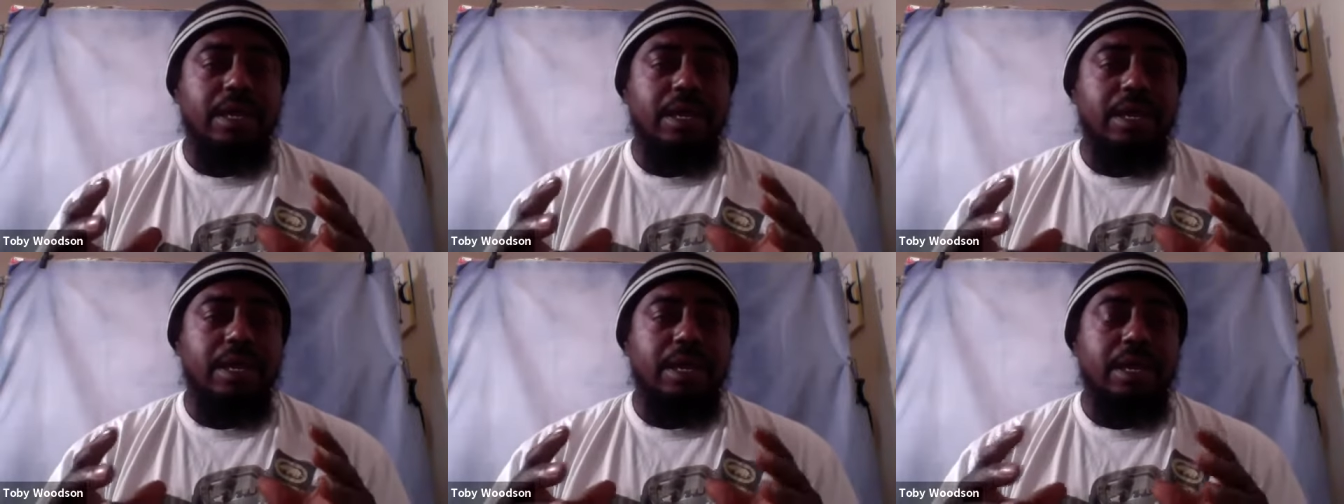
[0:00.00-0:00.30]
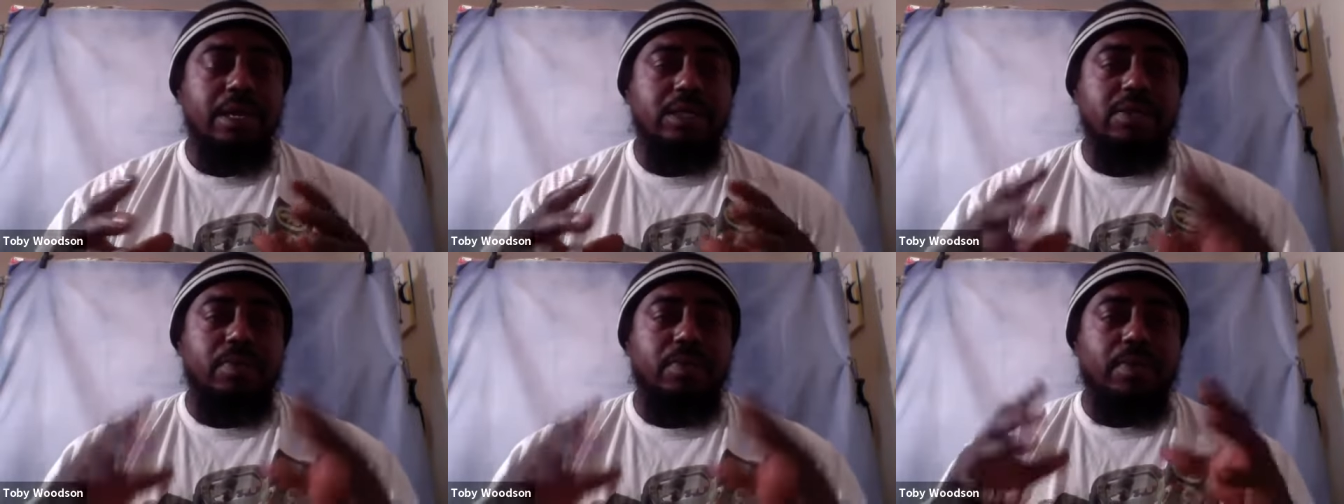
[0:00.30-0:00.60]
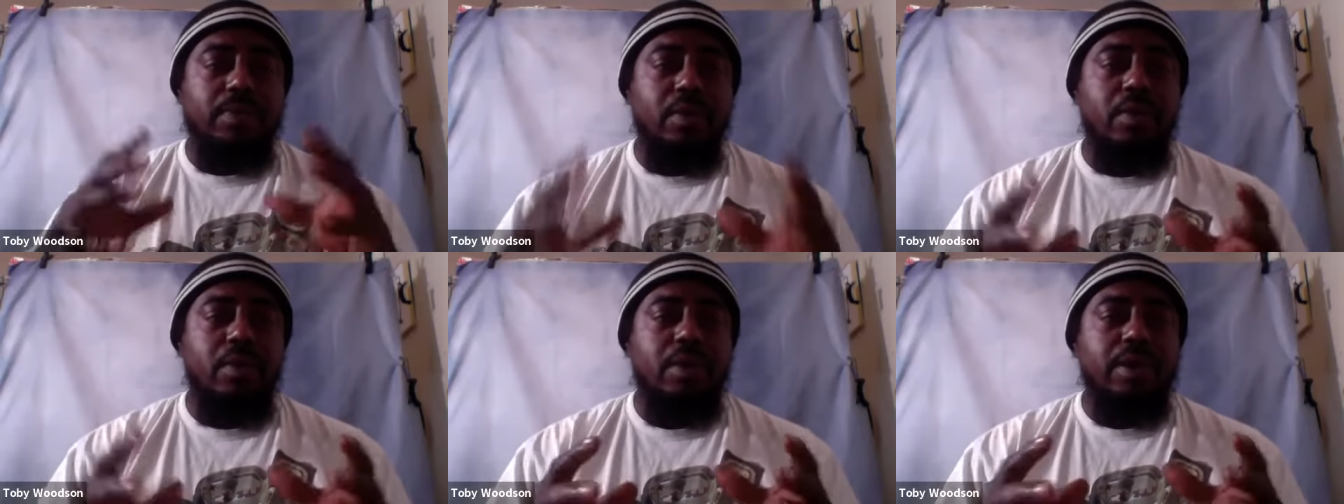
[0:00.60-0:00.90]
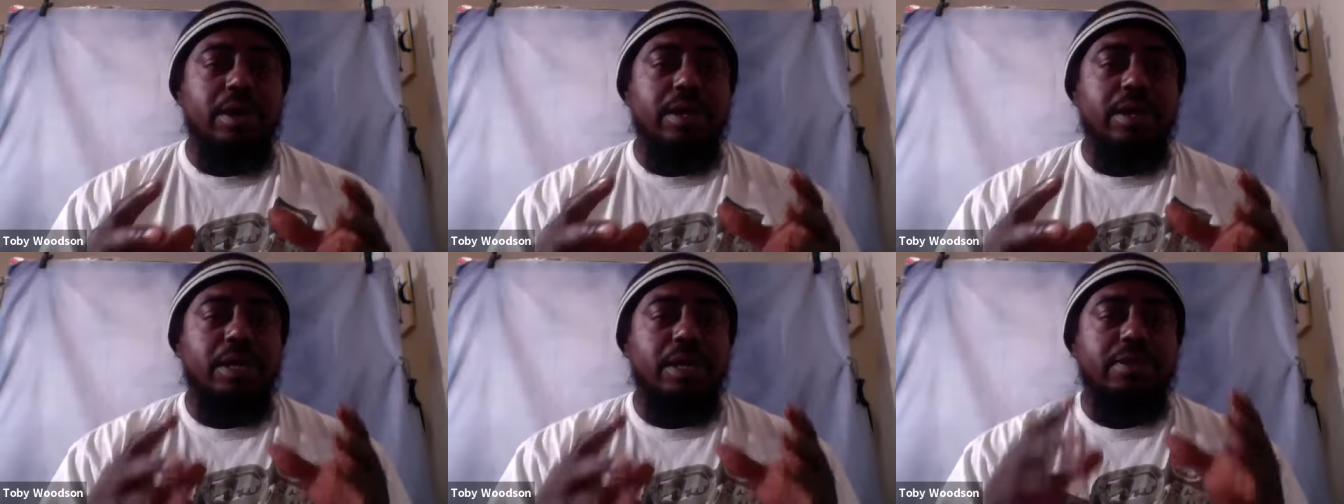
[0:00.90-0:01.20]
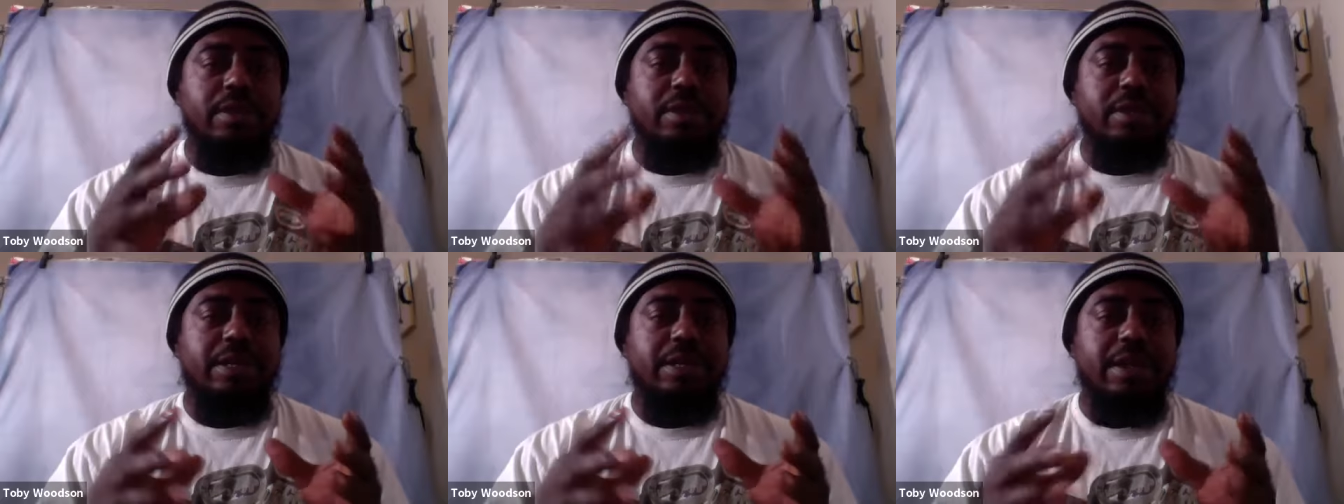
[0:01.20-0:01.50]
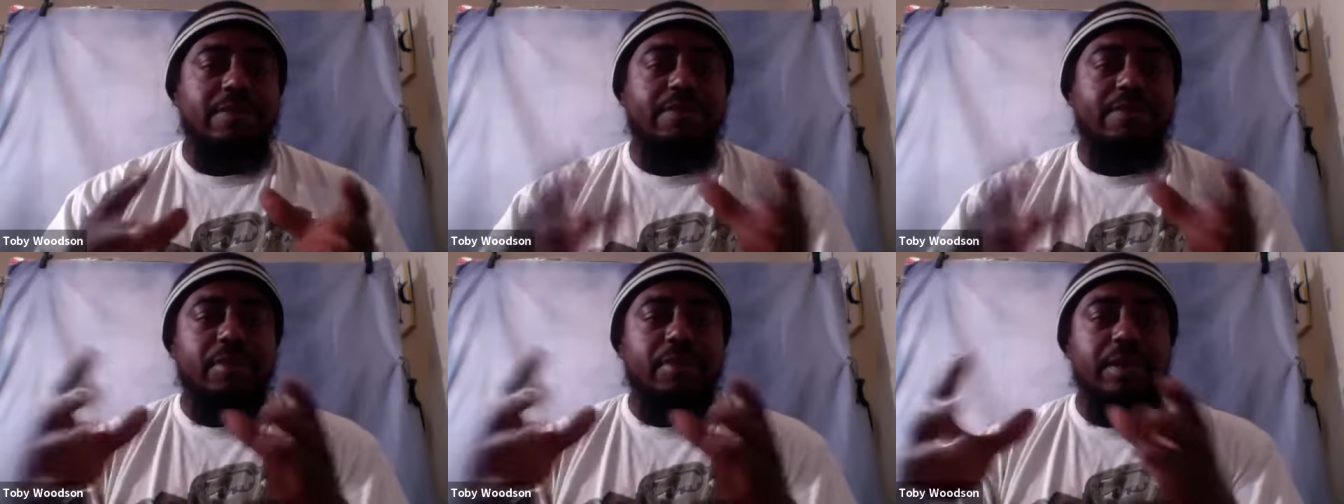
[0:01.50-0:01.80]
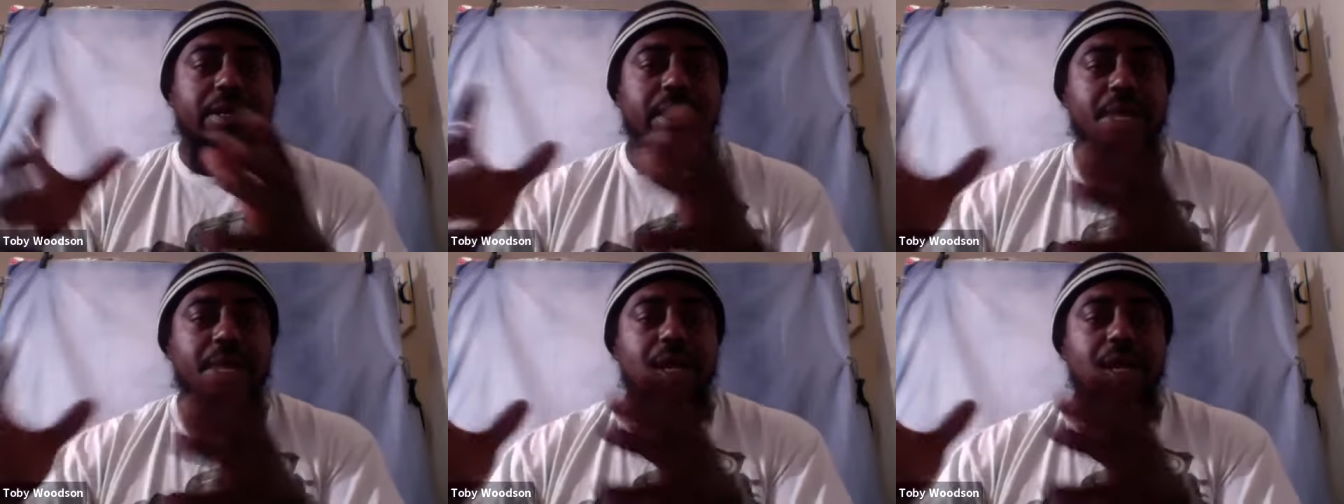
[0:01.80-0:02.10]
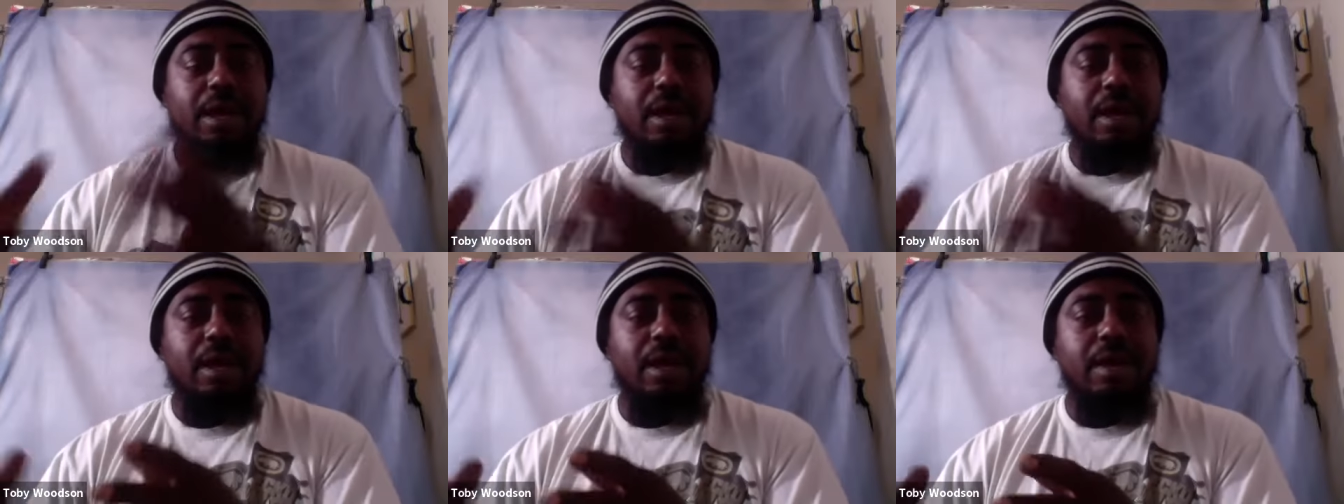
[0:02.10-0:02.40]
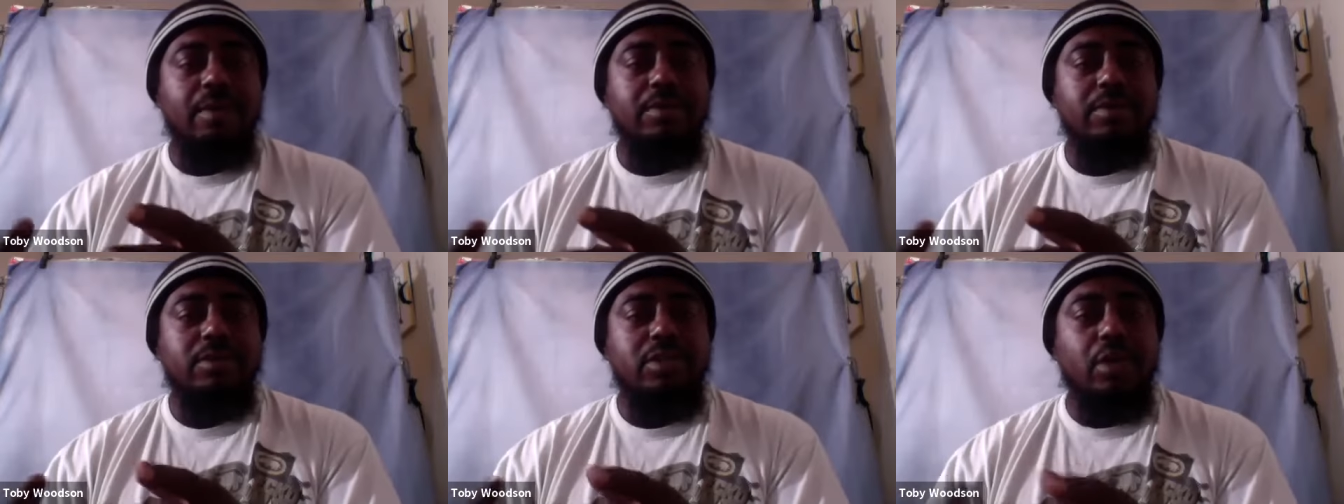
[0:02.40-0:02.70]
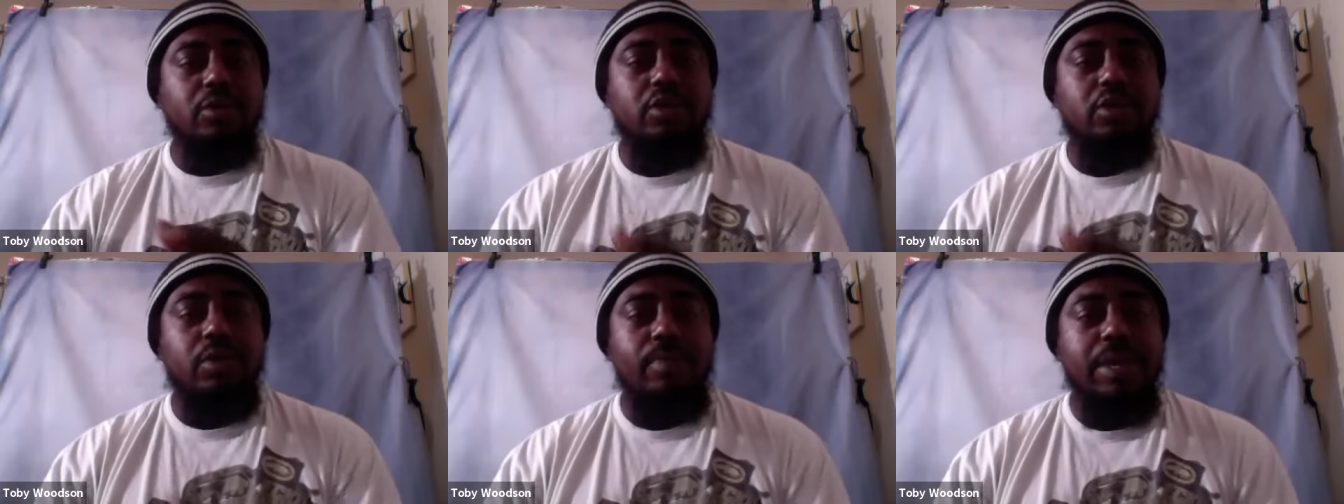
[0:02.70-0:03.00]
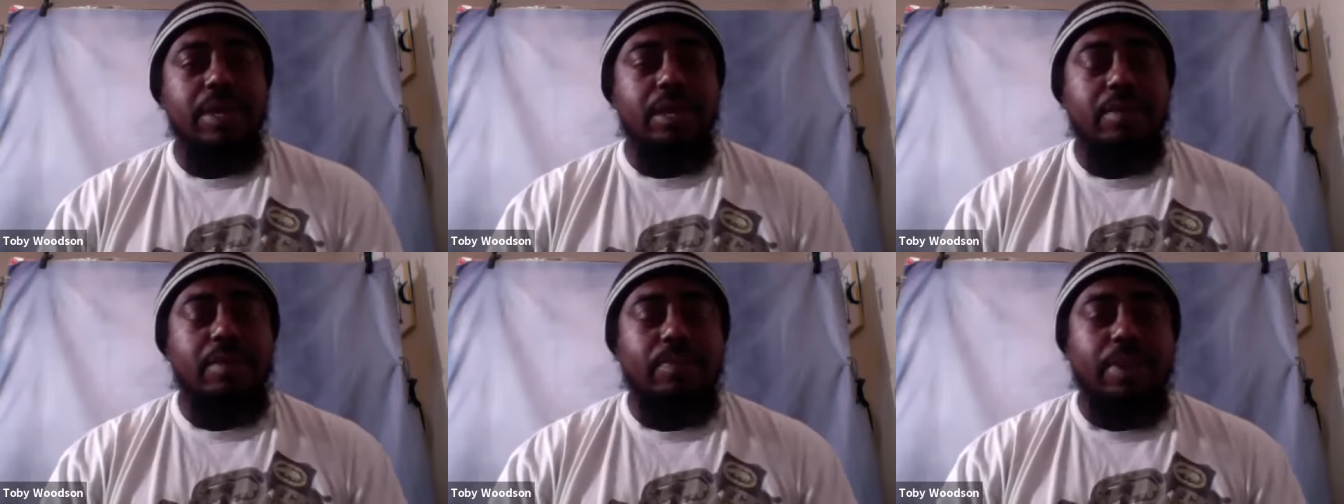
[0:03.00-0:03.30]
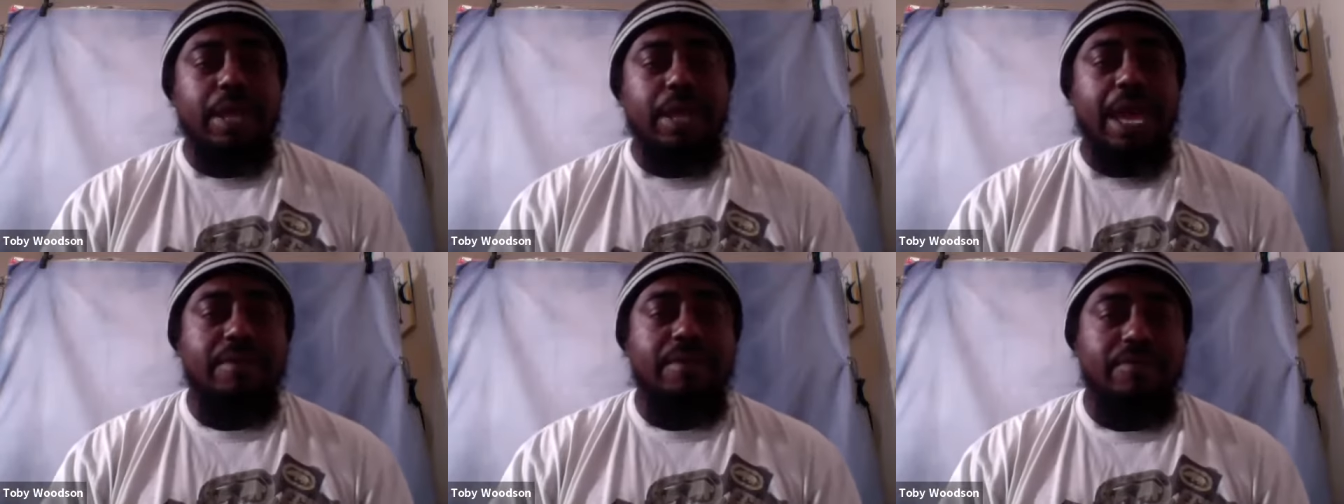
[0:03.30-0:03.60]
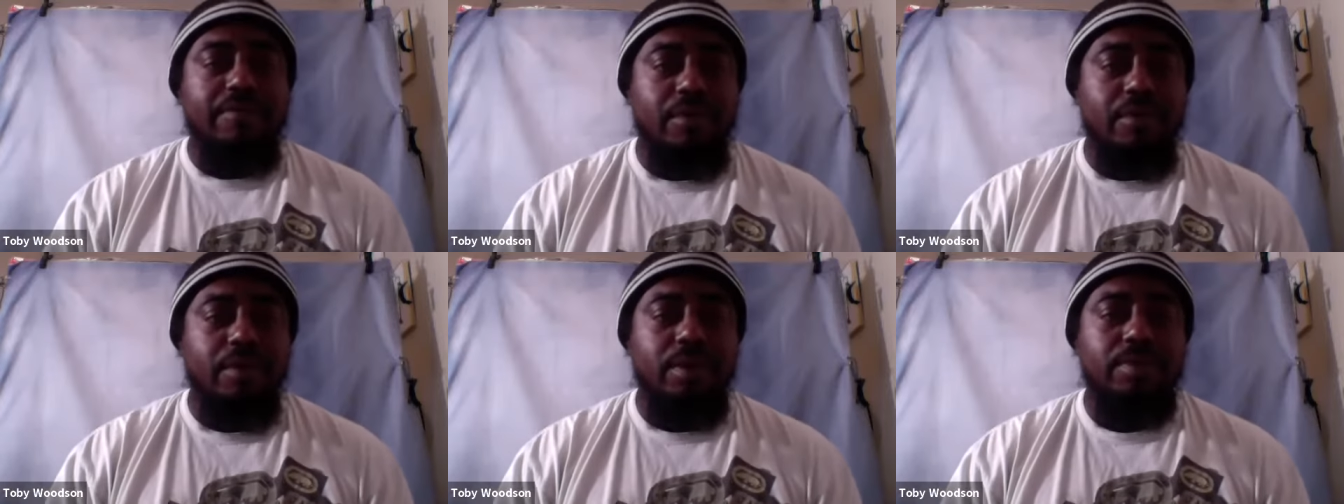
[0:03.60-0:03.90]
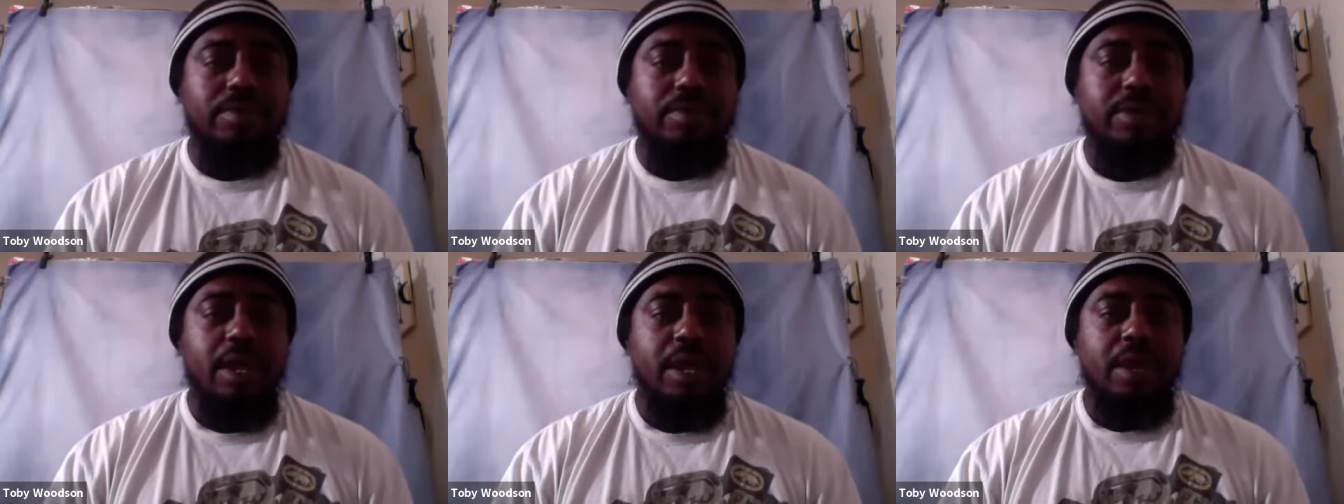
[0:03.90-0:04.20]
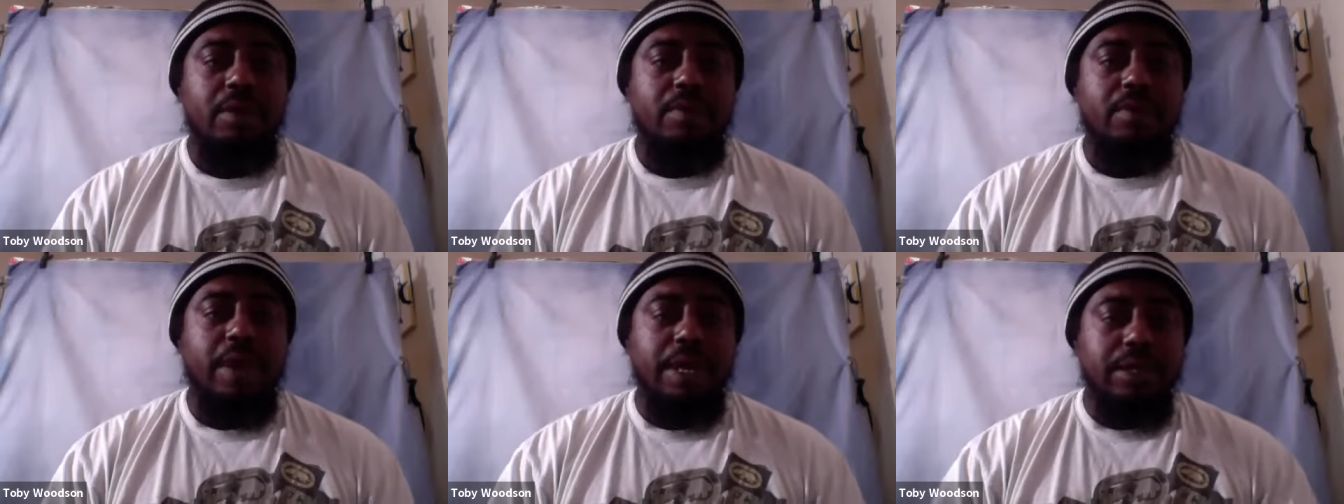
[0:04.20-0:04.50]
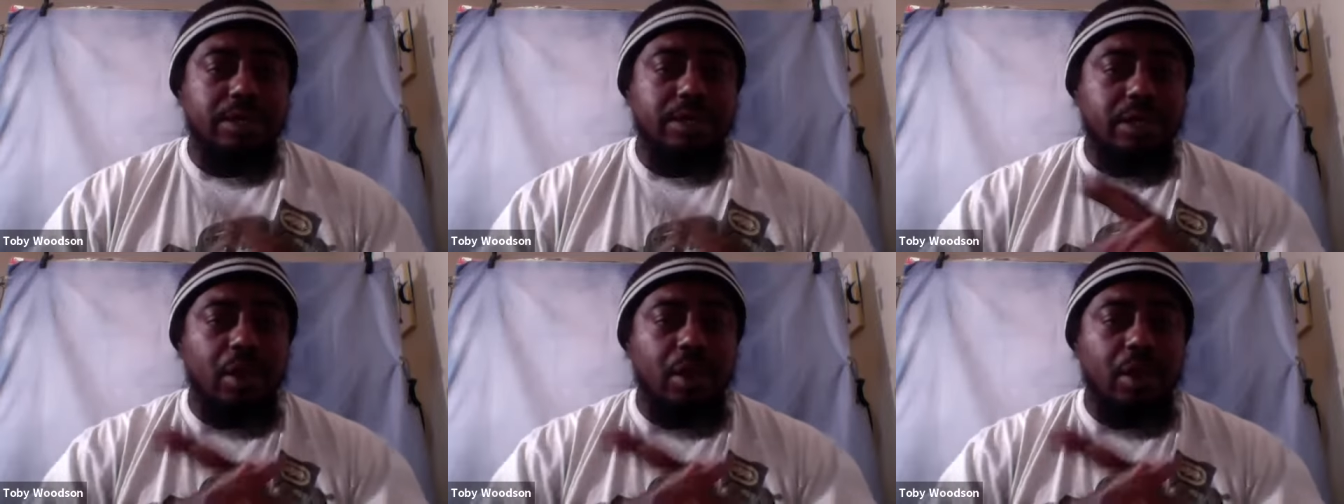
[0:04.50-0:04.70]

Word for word: Explore the different uh, social media platforms, right?